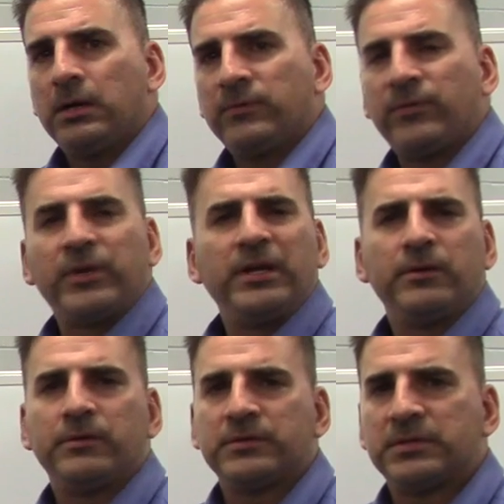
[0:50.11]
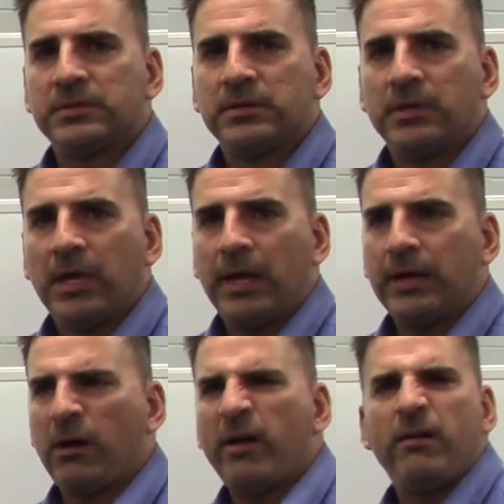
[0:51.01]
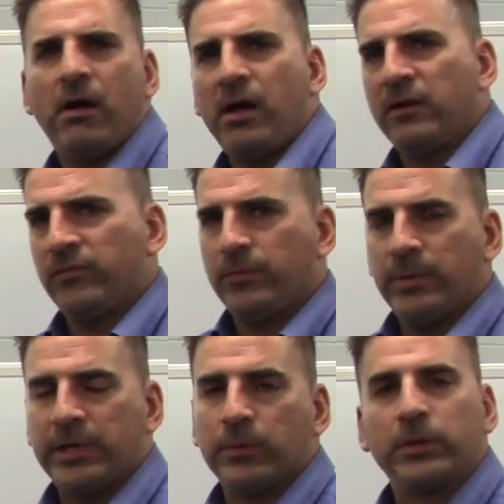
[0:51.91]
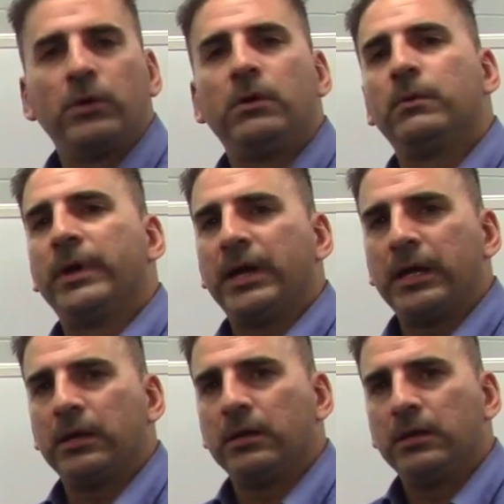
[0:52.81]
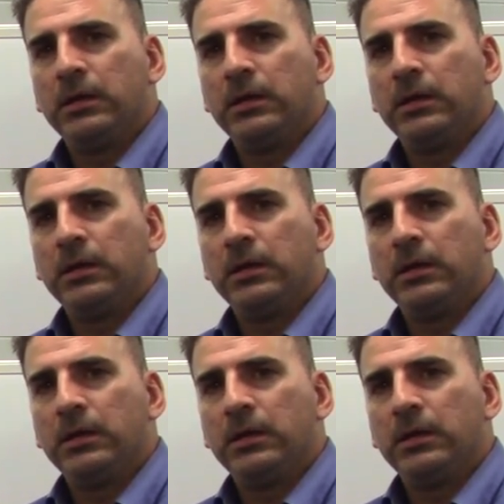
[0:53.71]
for years and on and off, but it would go away